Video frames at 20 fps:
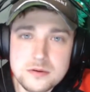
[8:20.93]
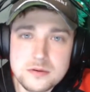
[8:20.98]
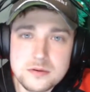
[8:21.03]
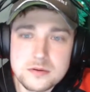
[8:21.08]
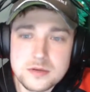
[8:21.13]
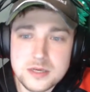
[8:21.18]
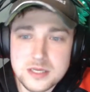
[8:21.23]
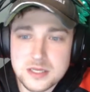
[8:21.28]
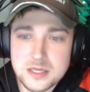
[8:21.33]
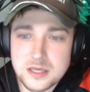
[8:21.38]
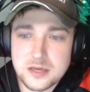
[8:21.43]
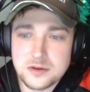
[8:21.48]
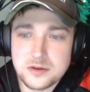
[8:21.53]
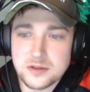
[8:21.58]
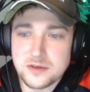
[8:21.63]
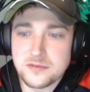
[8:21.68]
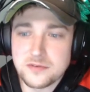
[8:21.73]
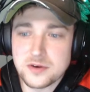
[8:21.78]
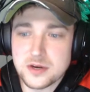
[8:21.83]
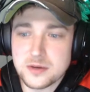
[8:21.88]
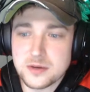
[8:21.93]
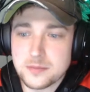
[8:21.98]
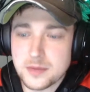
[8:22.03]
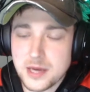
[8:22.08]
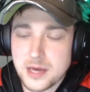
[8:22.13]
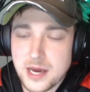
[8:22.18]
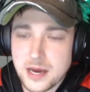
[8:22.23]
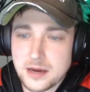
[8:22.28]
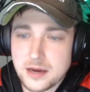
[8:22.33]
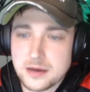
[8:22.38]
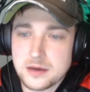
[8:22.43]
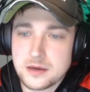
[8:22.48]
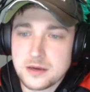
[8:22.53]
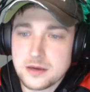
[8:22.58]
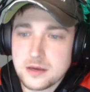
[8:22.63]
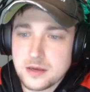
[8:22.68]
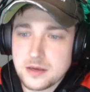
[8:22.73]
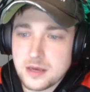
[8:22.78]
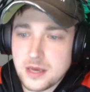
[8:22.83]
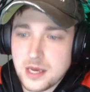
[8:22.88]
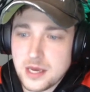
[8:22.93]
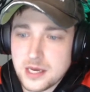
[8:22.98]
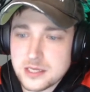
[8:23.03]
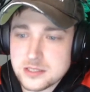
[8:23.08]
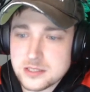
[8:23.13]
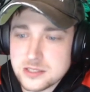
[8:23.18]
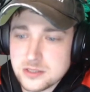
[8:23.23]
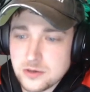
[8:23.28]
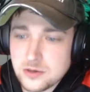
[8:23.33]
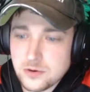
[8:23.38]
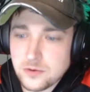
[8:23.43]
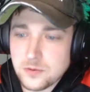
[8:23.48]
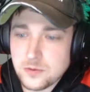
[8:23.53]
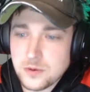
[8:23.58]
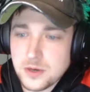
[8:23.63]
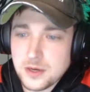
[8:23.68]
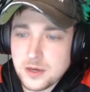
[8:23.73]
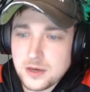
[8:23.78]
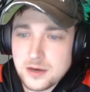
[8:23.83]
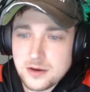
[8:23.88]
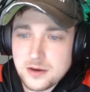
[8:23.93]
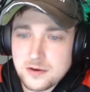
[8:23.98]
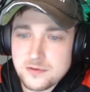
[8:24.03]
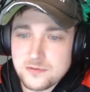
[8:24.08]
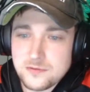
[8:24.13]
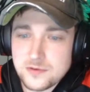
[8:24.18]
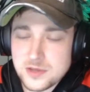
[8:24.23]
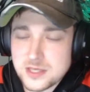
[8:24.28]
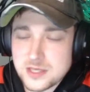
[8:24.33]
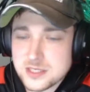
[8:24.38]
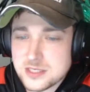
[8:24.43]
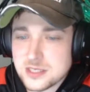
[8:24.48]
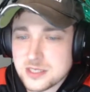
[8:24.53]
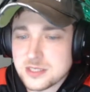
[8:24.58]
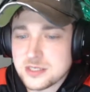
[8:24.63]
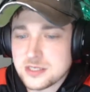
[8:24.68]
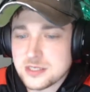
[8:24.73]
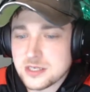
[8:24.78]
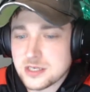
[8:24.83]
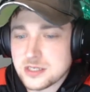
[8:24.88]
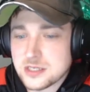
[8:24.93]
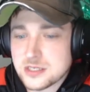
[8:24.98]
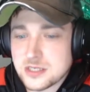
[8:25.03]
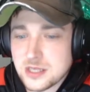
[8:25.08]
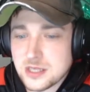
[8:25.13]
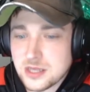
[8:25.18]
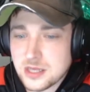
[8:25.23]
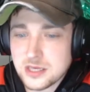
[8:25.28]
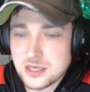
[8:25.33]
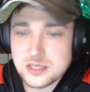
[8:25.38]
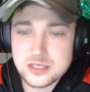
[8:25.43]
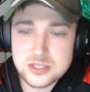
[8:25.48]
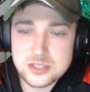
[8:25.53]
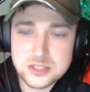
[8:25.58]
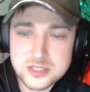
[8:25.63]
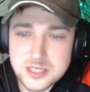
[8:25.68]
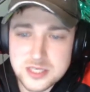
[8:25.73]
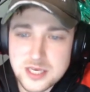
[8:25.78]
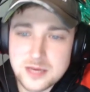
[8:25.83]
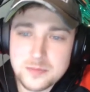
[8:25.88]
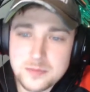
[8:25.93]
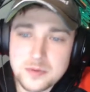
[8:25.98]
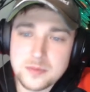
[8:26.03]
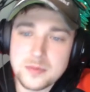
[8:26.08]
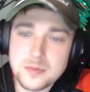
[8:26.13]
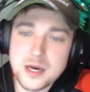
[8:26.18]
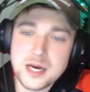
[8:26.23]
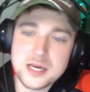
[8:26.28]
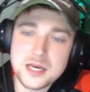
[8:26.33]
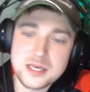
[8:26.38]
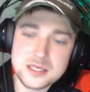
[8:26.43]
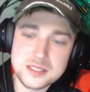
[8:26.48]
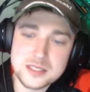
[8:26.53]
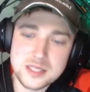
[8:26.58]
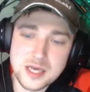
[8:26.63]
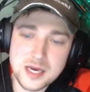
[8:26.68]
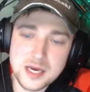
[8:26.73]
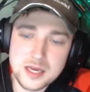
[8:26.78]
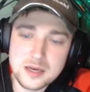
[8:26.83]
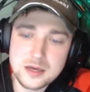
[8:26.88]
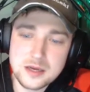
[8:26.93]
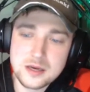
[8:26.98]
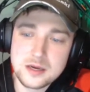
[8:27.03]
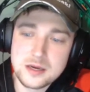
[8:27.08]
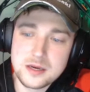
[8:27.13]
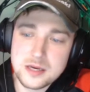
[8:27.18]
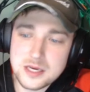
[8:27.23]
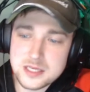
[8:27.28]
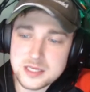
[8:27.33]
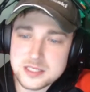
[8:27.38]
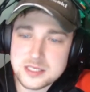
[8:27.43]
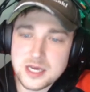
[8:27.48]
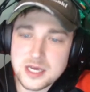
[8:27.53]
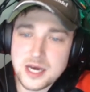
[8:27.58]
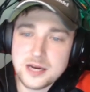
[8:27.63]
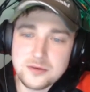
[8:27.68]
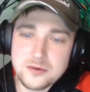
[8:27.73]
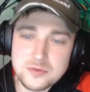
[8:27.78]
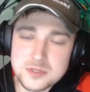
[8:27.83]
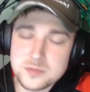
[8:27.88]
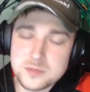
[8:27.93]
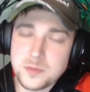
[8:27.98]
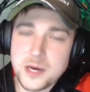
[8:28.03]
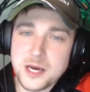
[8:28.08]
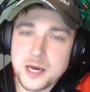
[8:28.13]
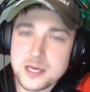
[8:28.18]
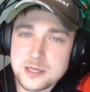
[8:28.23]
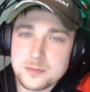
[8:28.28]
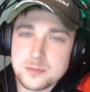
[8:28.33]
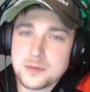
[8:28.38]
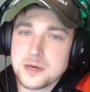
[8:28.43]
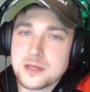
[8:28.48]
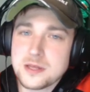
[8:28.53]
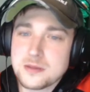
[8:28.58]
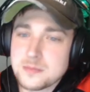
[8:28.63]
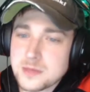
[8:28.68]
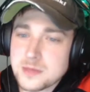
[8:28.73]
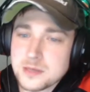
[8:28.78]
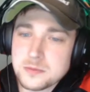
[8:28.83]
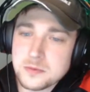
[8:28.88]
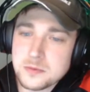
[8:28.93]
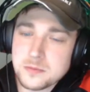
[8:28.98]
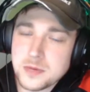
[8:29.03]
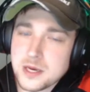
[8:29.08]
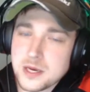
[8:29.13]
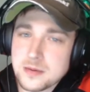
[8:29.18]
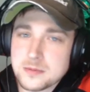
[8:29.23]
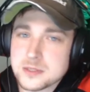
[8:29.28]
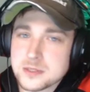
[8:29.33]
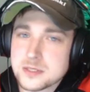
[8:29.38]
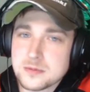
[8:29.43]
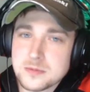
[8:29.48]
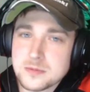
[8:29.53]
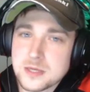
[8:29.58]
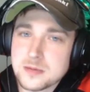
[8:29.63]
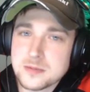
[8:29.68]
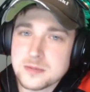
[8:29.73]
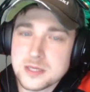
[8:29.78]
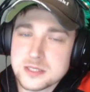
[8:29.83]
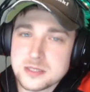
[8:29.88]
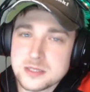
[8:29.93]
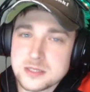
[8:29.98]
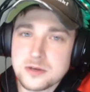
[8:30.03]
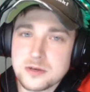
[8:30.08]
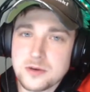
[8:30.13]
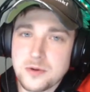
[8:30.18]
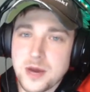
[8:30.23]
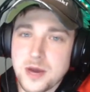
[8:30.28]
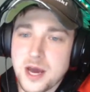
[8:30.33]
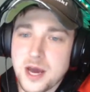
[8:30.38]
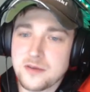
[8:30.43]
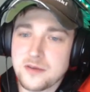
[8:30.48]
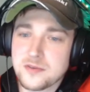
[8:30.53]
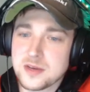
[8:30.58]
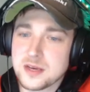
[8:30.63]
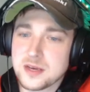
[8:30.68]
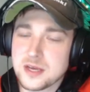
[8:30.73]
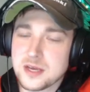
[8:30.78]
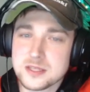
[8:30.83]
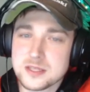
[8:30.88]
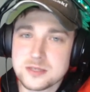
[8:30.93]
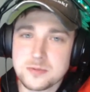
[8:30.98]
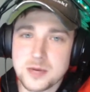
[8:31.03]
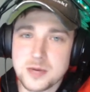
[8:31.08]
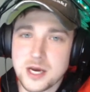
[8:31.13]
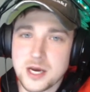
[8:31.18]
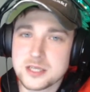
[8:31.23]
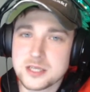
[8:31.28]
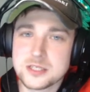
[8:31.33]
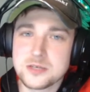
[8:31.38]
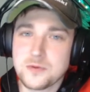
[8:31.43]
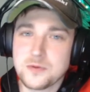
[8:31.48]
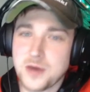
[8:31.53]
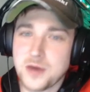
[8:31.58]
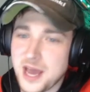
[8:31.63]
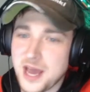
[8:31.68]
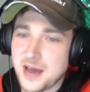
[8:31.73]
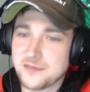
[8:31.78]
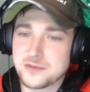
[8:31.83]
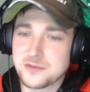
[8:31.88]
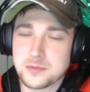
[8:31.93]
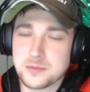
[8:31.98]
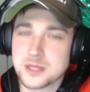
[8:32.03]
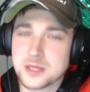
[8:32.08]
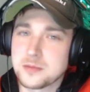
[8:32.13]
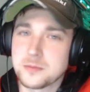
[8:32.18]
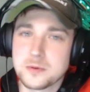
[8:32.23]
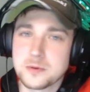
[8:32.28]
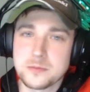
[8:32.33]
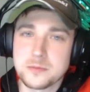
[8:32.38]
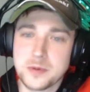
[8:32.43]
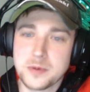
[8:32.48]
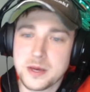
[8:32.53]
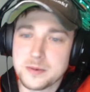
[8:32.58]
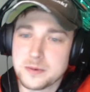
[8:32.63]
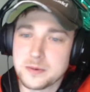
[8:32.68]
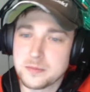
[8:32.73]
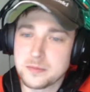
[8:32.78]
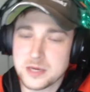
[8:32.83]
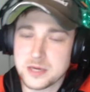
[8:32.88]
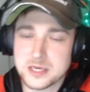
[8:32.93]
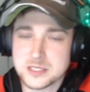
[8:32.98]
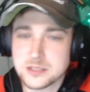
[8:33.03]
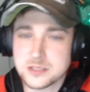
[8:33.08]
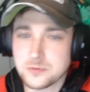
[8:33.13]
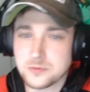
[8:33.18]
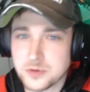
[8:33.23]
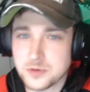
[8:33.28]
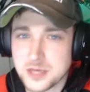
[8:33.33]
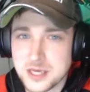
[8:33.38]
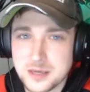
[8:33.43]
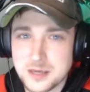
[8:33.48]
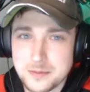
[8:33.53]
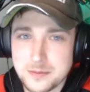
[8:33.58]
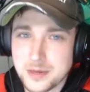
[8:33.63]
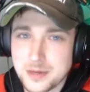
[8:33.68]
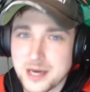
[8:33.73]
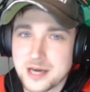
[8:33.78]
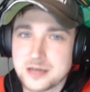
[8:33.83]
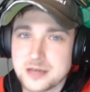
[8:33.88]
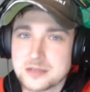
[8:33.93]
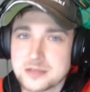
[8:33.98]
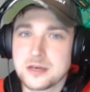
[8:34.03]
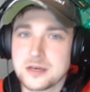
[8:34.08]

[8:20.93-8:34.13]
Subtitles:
It'll never come back. And so for this instance, the thing to just keep in mind is that it's not always bad to pay the minimum payment. Sometimes that's all you have, and to be honest, you have to make the minimum payment because it will impact